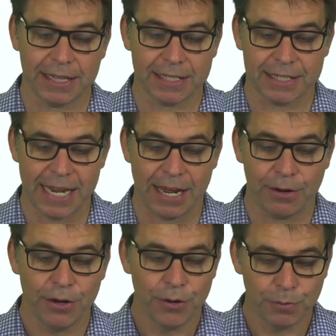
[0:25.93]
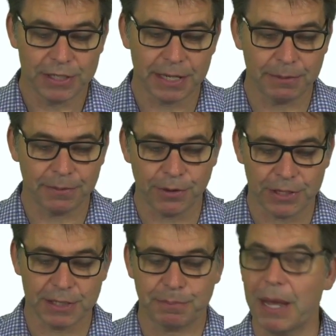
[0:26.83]
this now, we see we've got
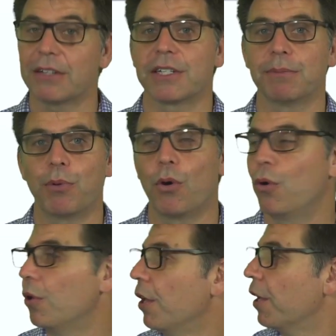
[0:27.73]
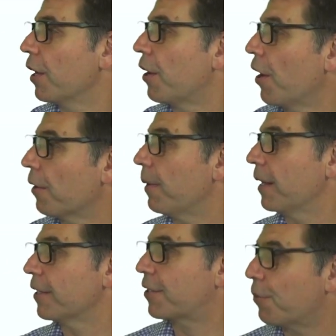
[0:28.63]
this bouncing ball going
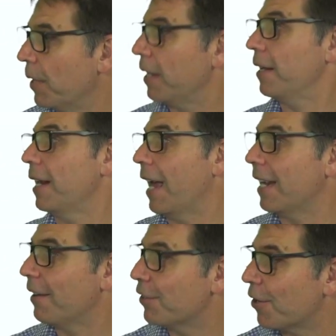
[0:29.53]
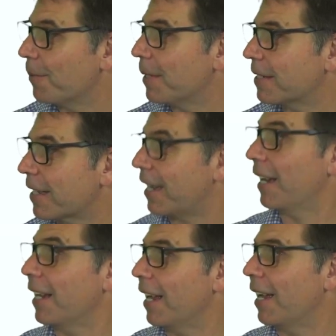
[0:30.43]
around the screen, and every time it hits the
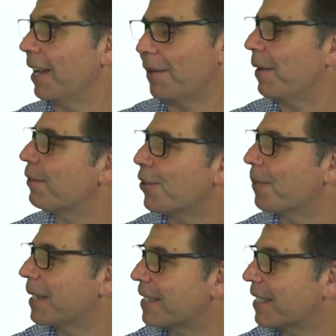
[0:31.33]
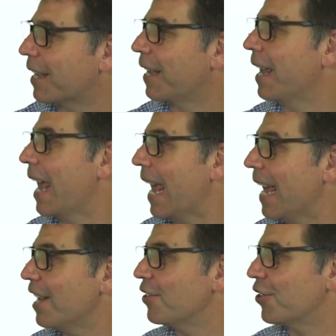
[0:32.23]
color, every time it hits the
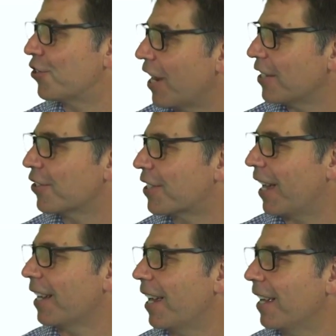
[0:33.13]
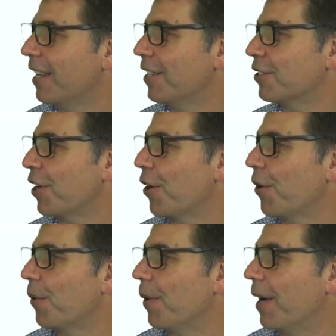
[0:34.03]
edge, it changes color.
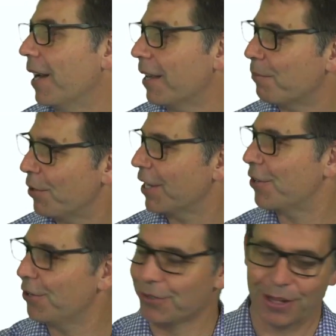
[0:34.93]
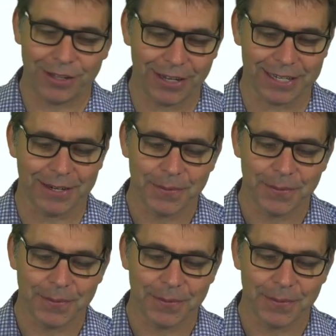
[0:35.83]
So pretty cool, I like it.